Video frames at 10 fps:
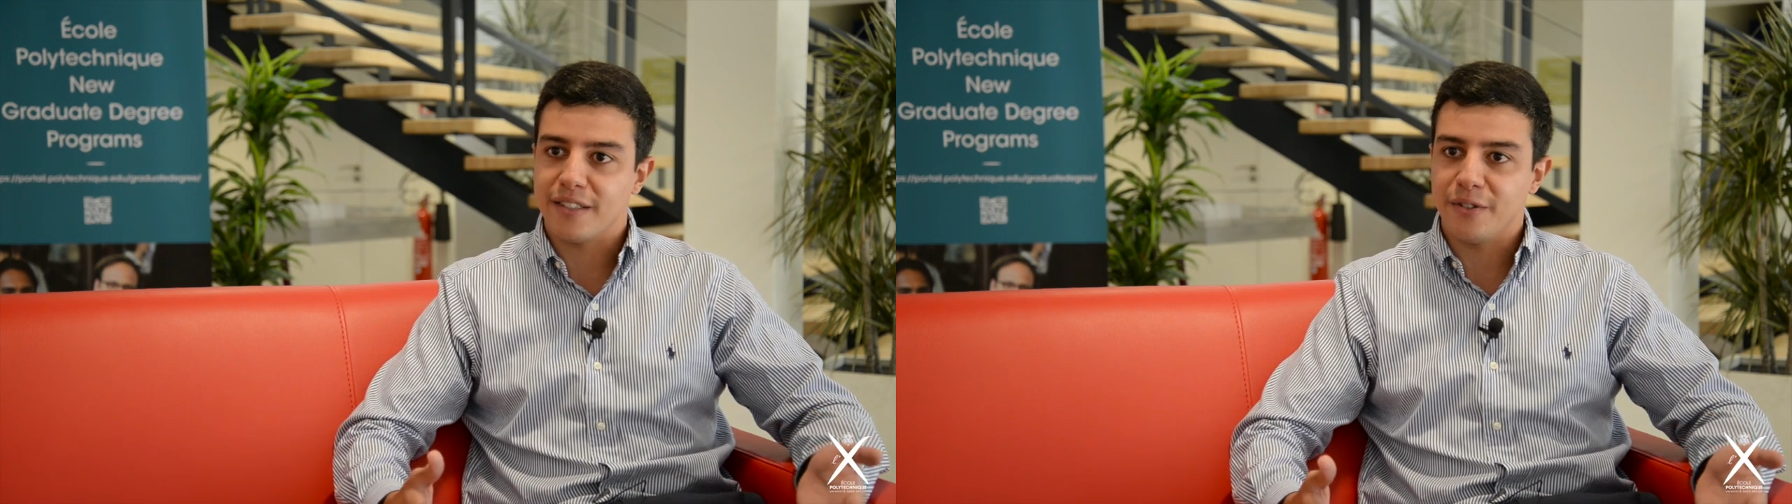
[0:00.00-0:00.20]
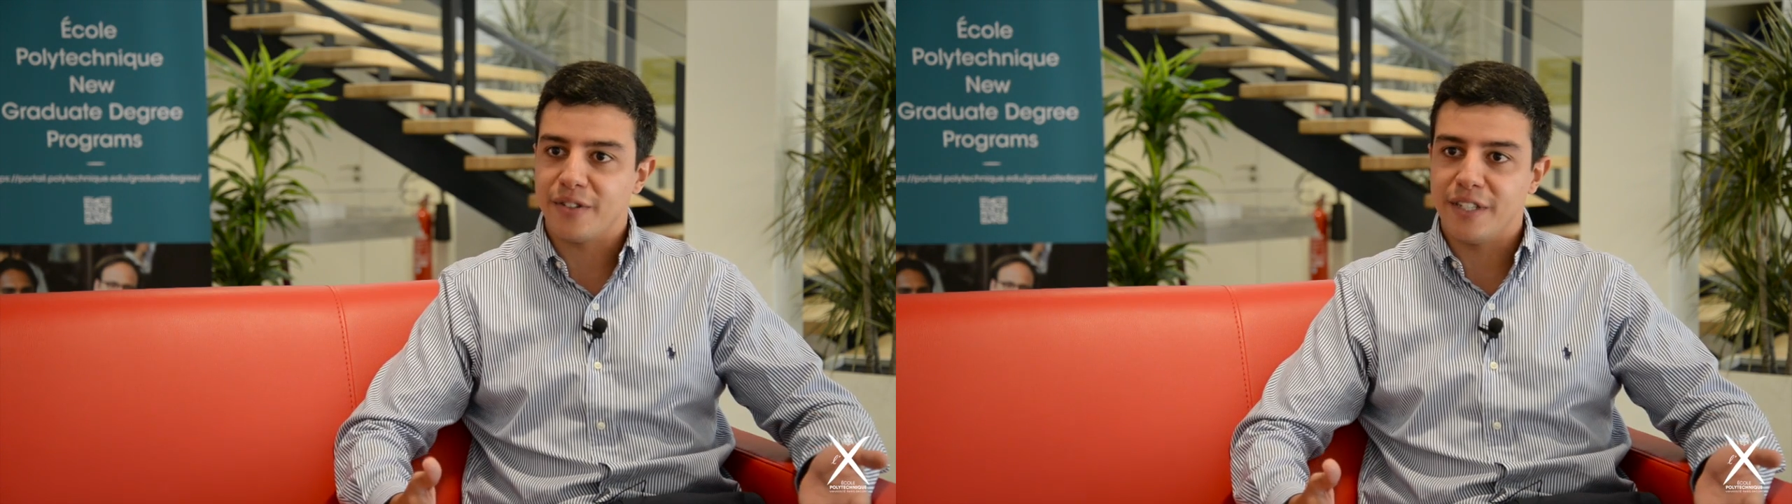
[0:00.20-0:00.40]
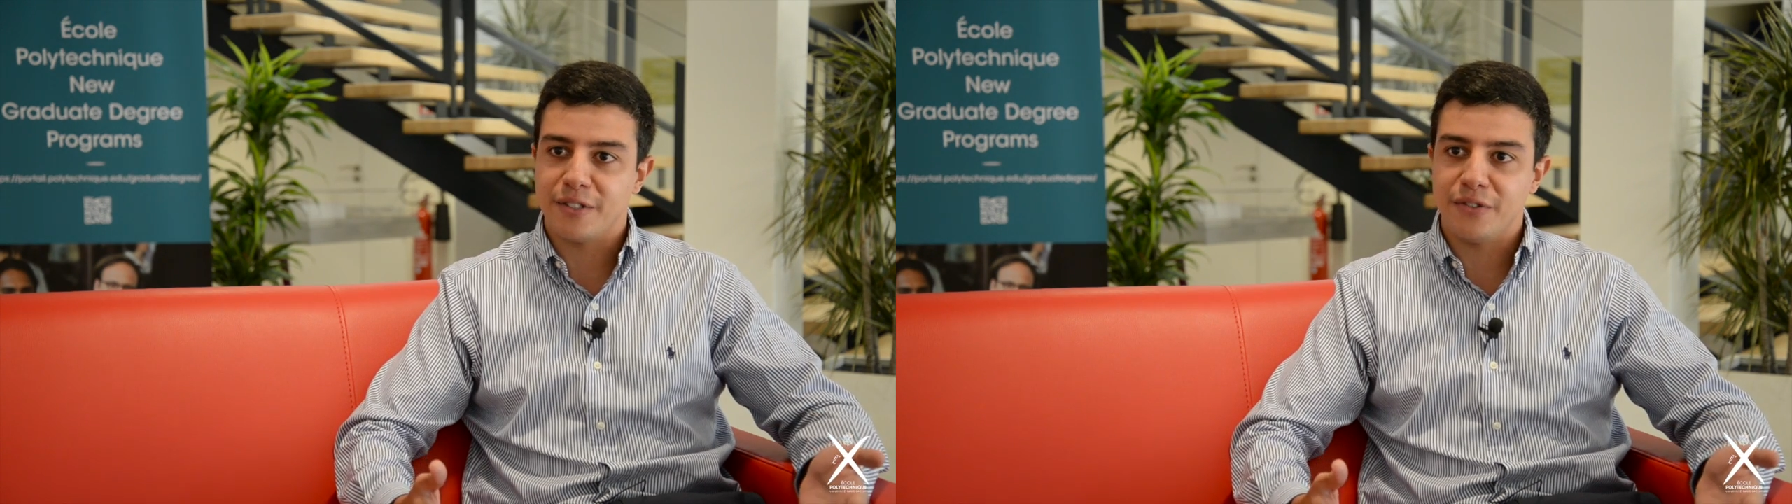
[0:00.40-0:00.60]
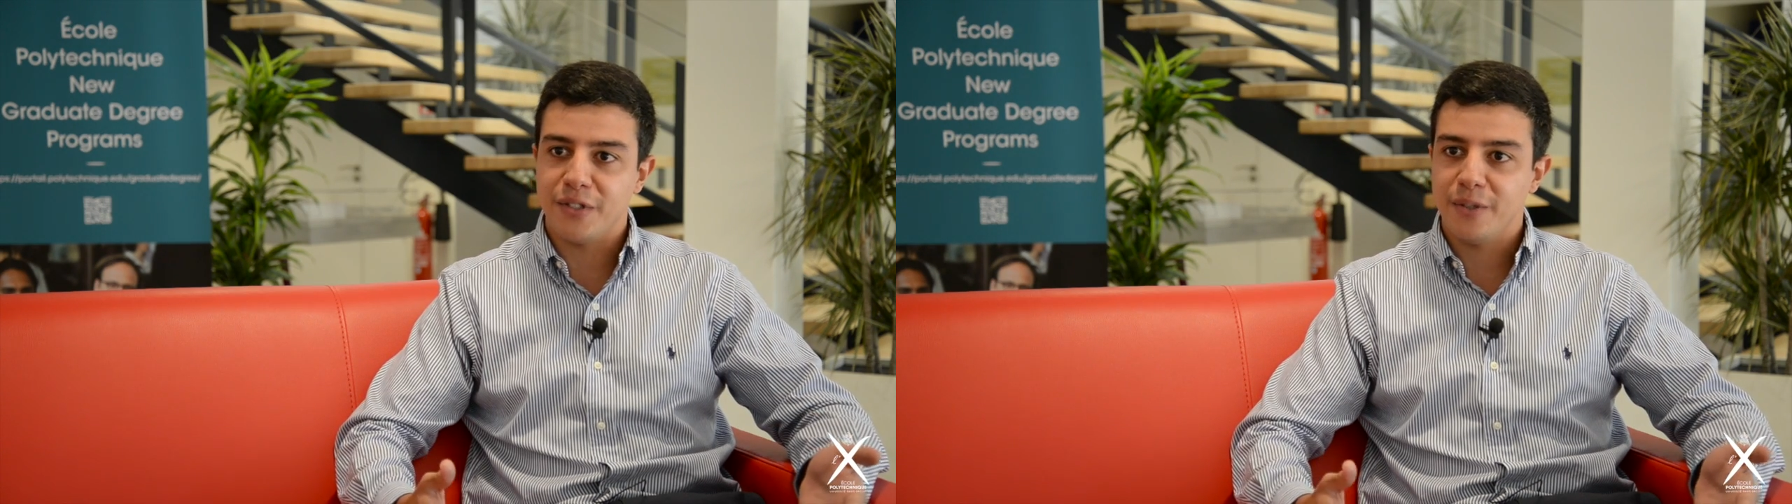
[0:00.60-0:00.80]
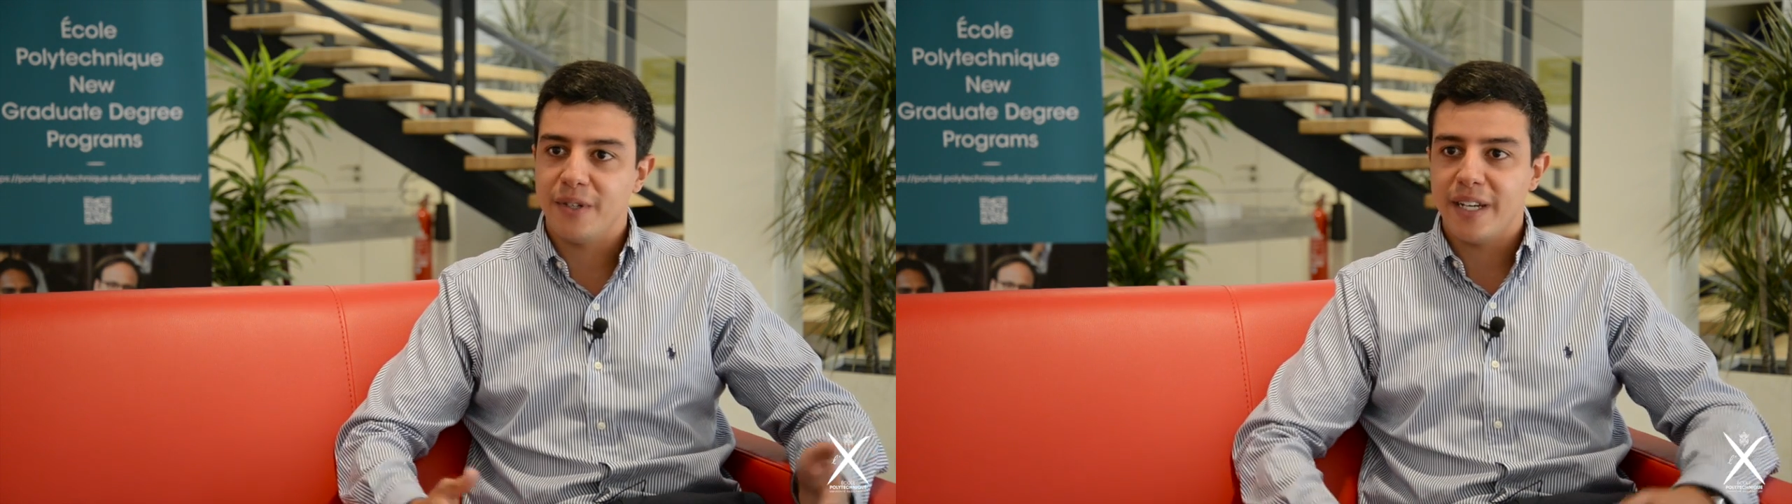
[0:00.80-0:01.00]
during the
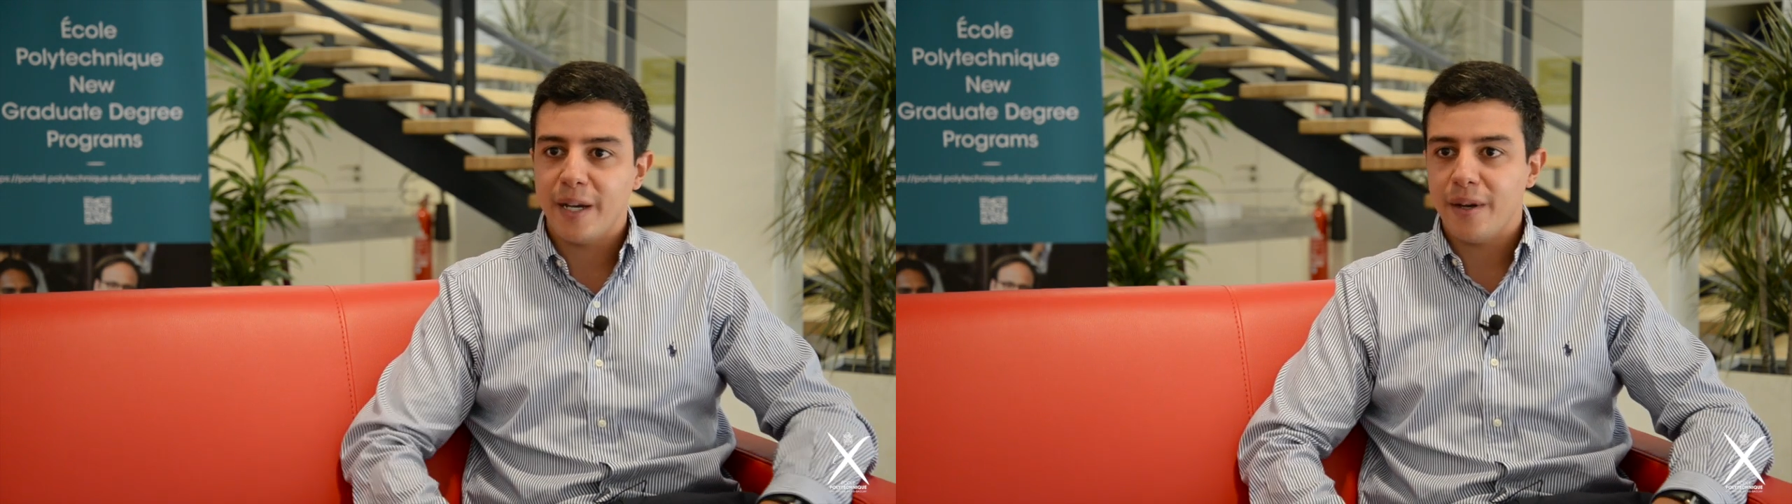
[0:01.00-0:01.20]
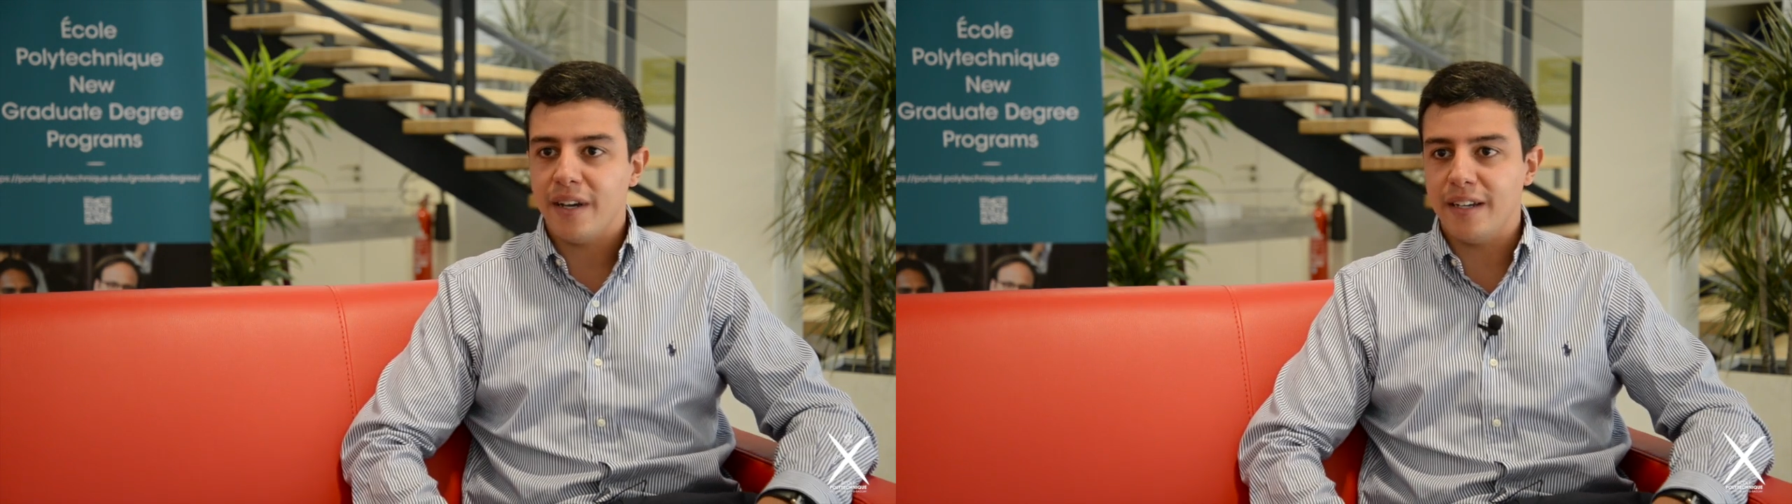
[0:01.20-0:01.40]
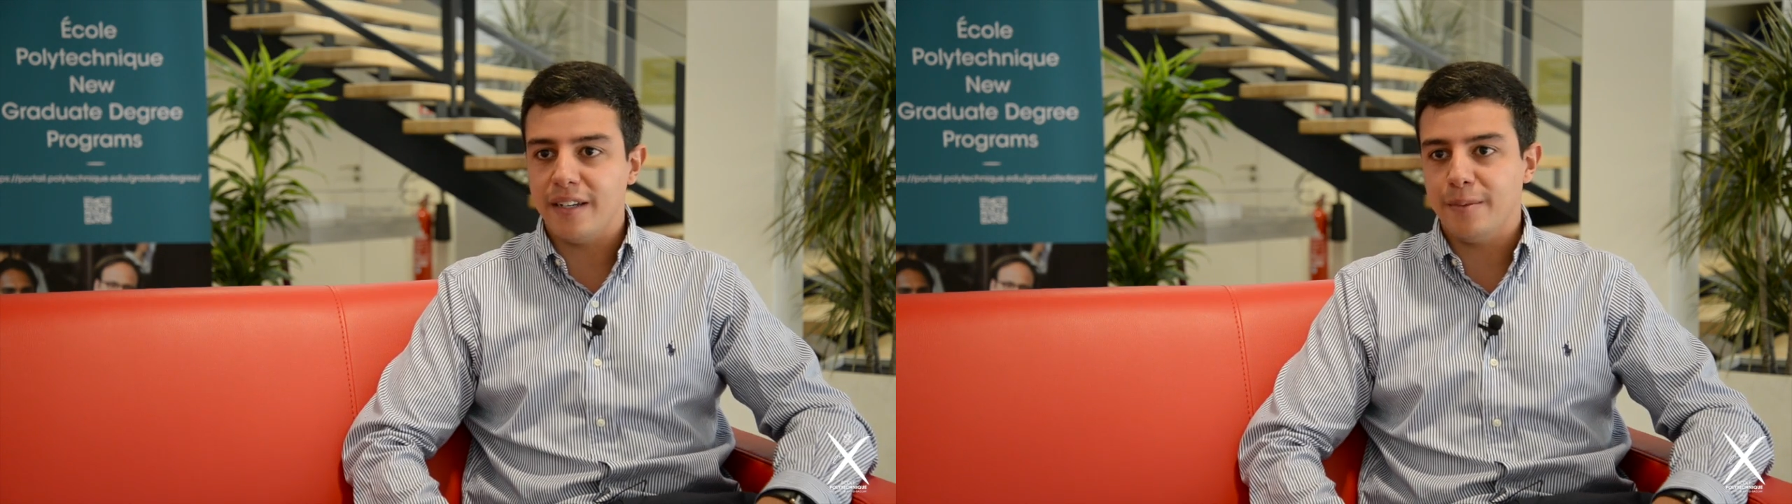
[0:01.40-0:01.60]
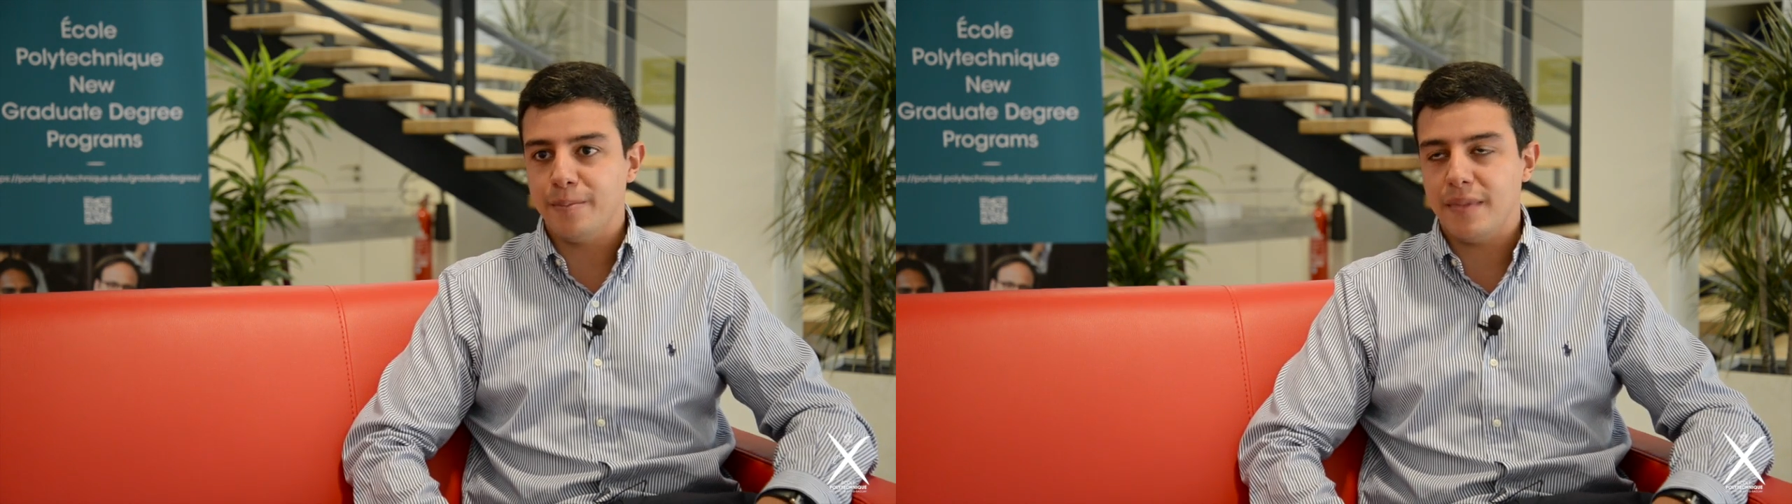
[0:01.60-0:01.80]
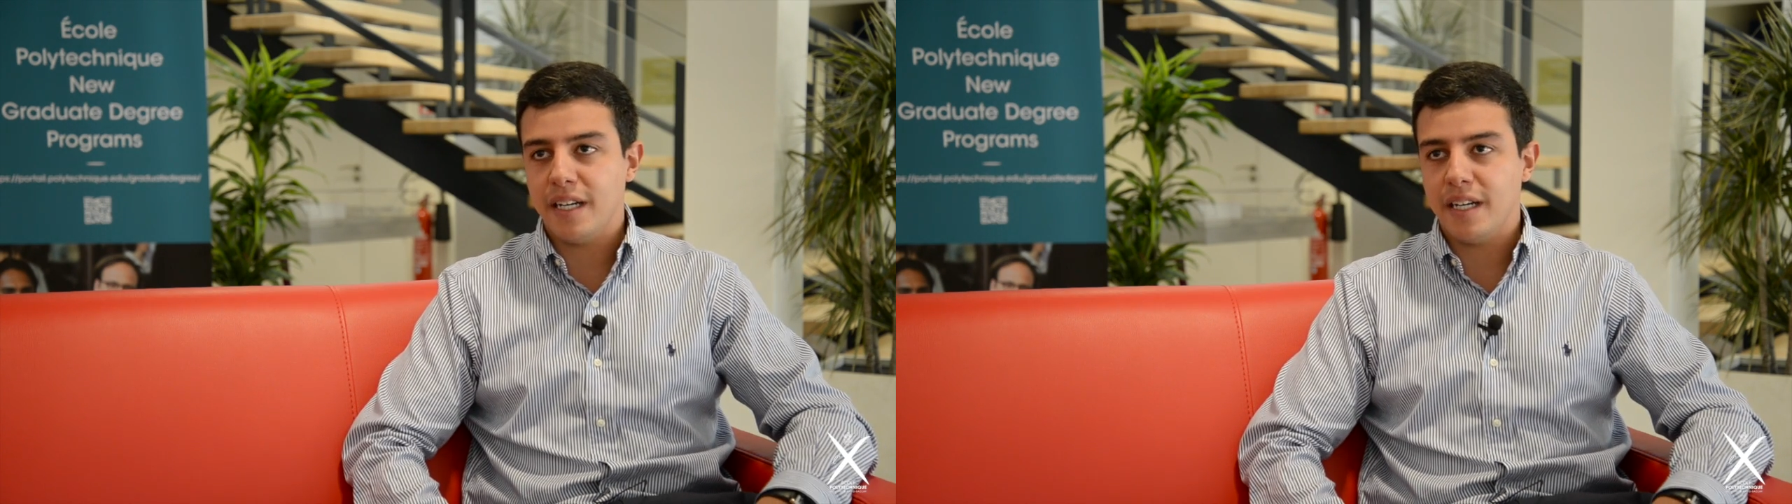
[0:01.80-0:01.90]
interview, um,